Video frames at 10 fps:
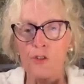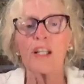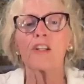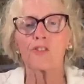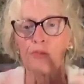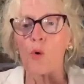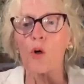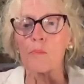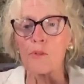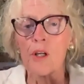
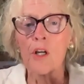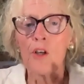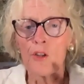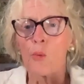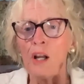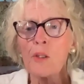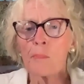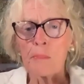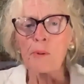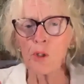transformed the way that
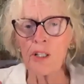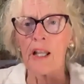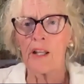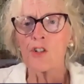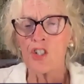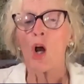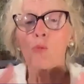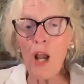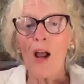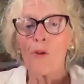people look at energy
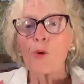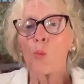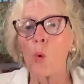around the